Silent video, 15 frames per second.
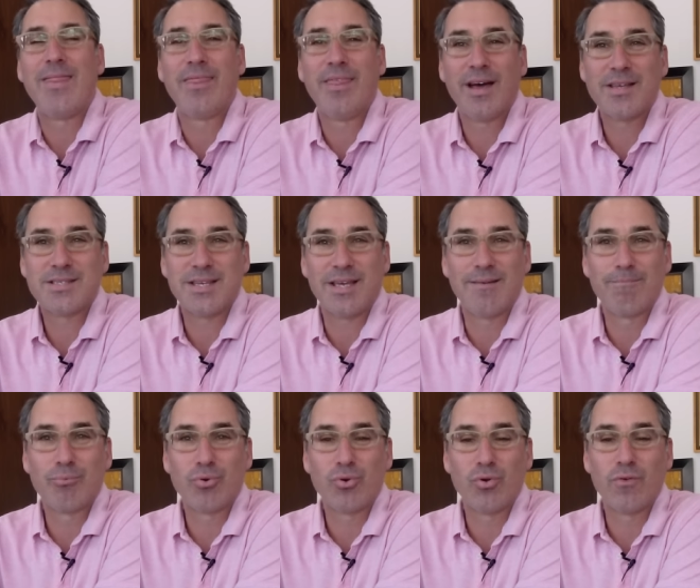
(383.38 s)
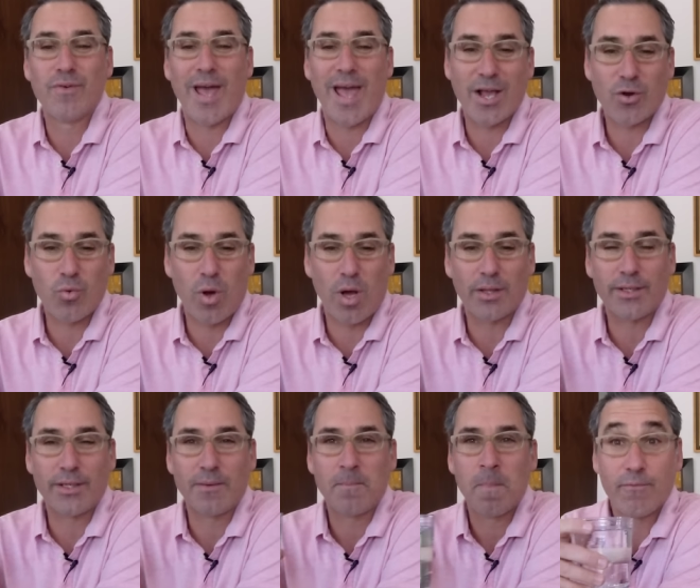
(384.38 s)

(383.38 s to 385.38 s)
and thus improve egg quality.